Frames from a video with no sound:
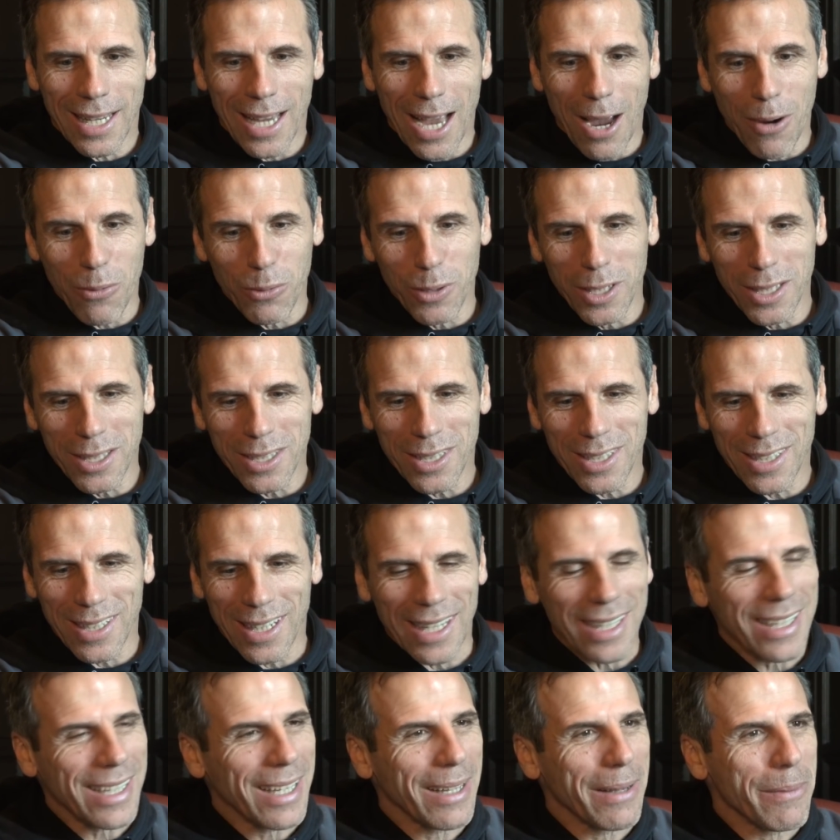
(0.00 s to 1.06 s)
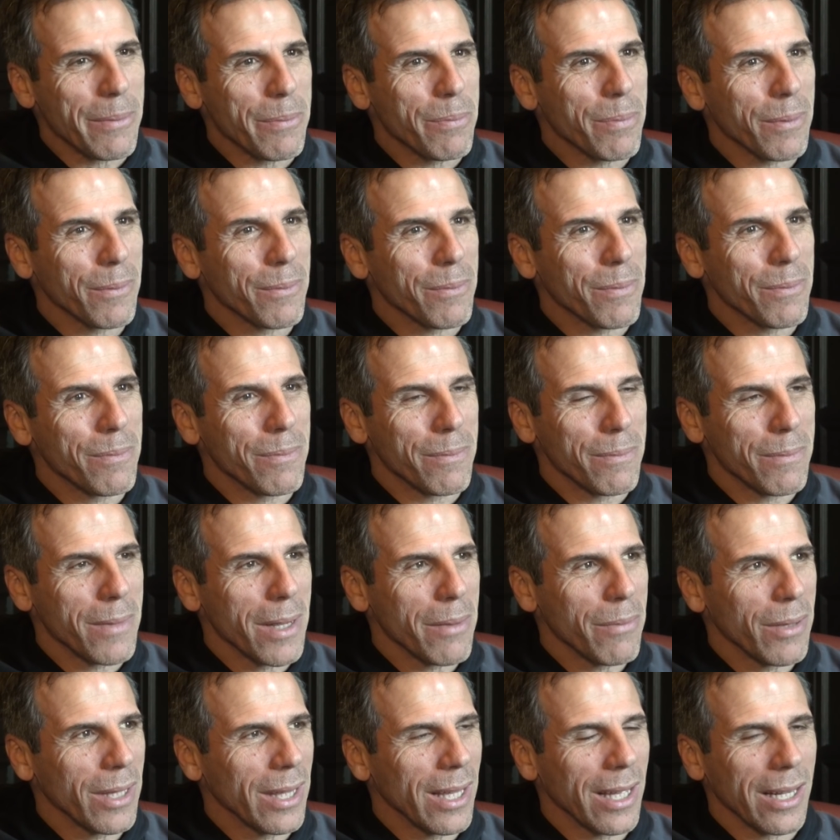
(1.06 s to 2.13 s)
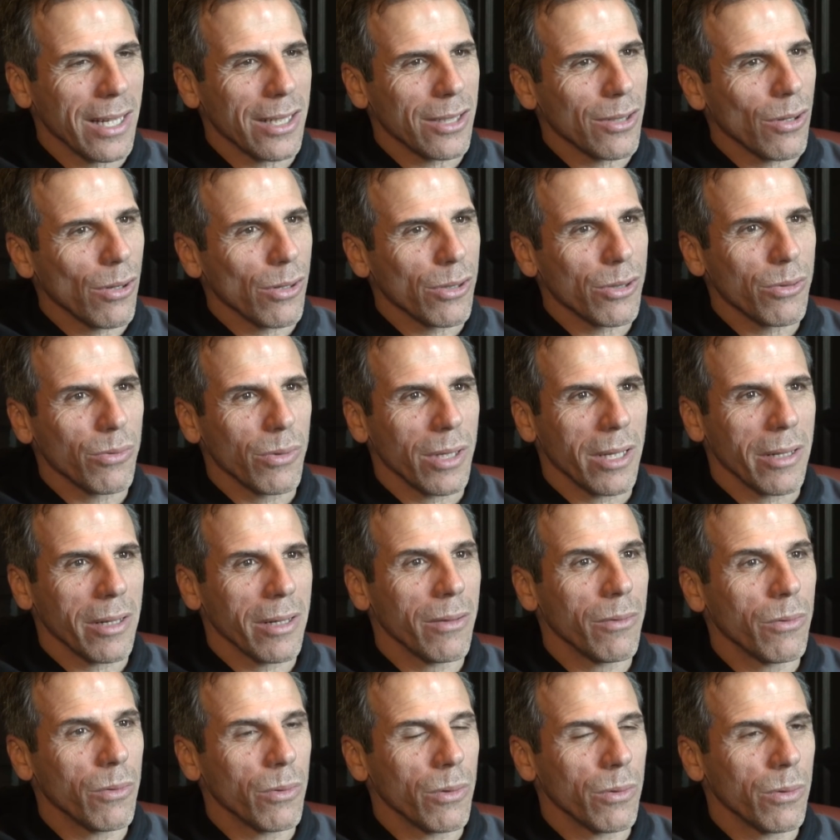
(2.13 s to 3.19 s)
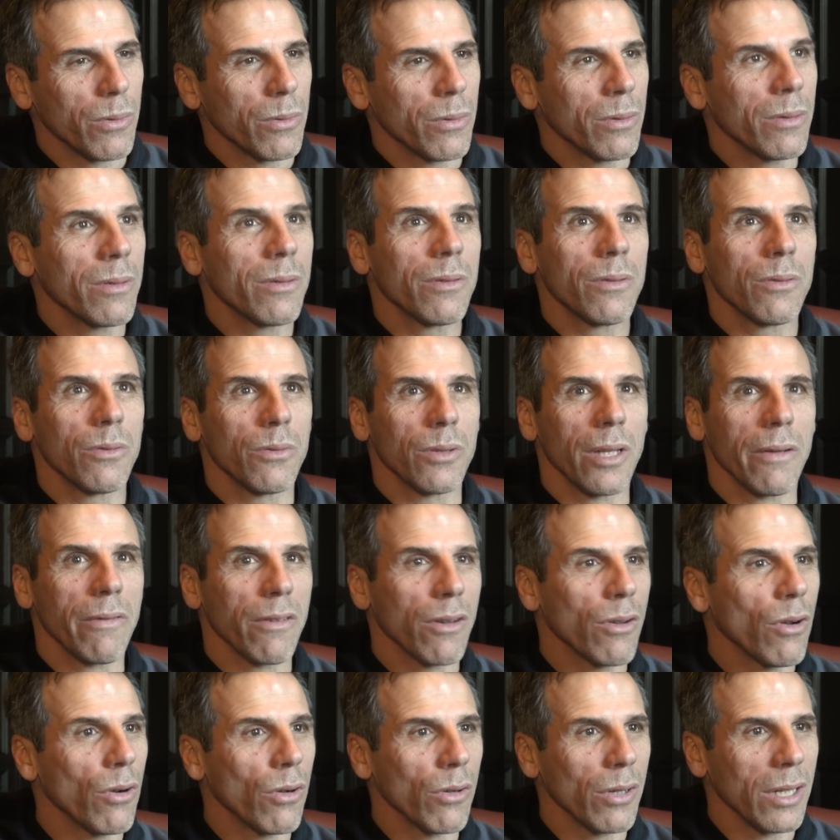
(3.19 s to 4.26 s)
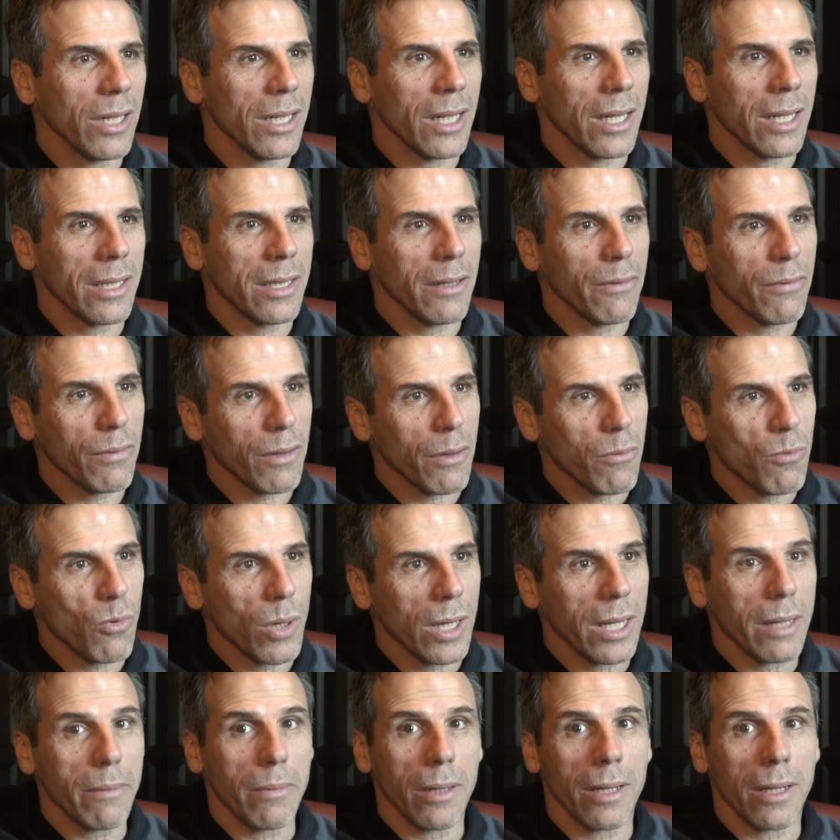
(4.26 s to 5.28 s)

I wish that maybe the results would have gone in a different way,